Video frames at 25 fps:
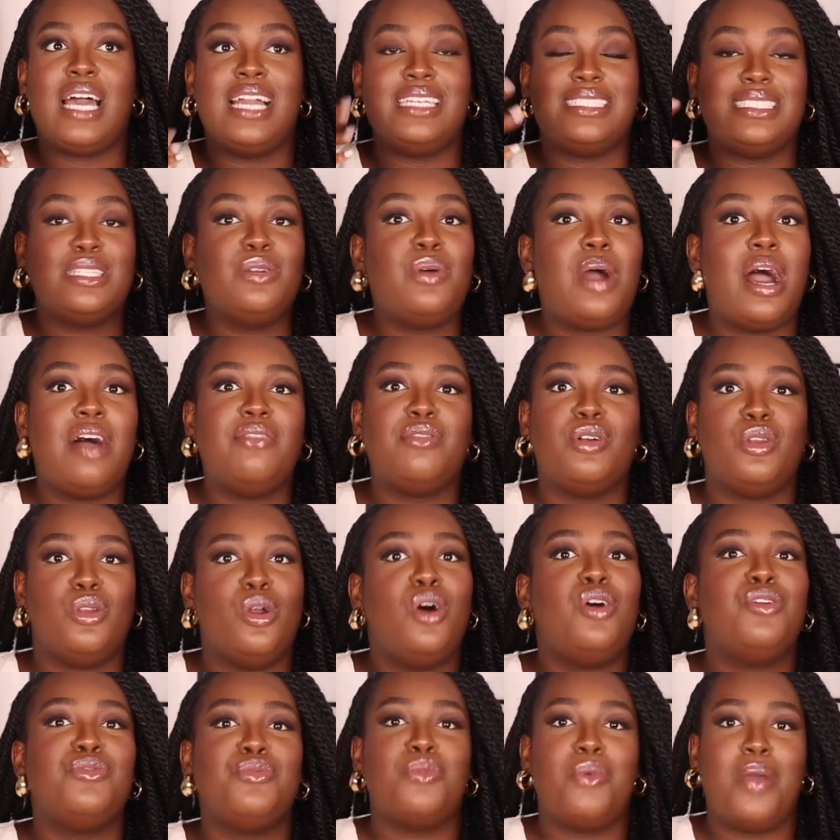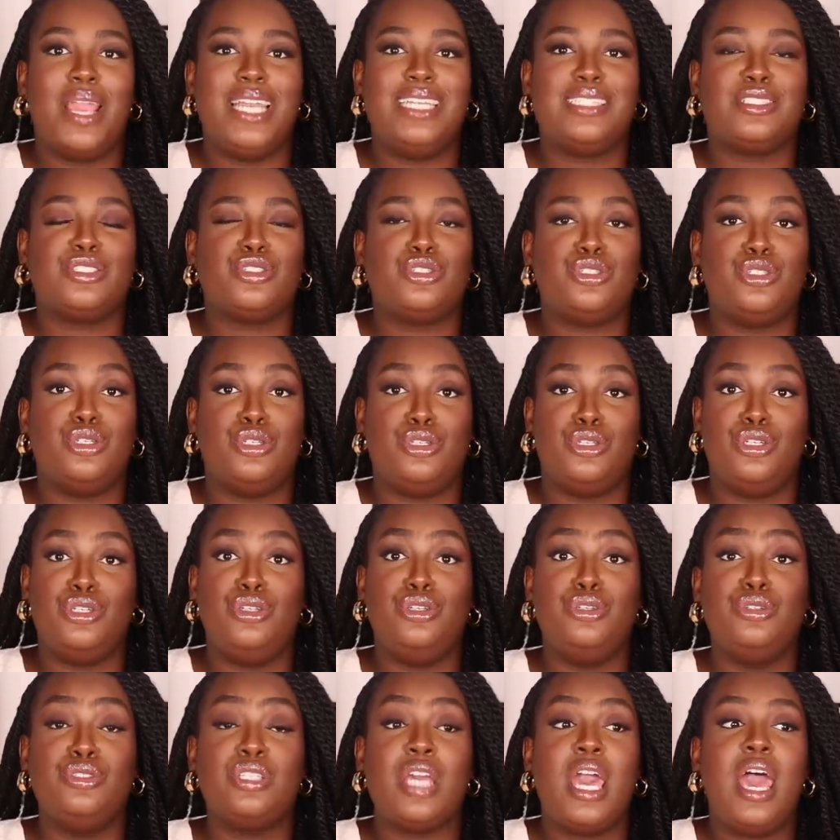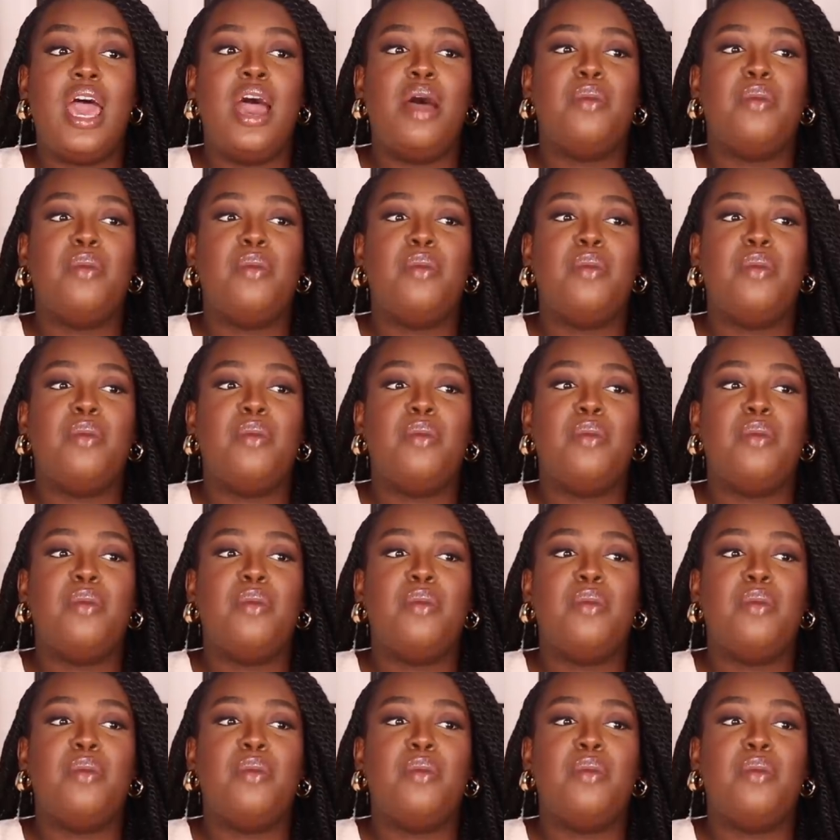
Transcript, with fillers: I still have a lot weight to lose,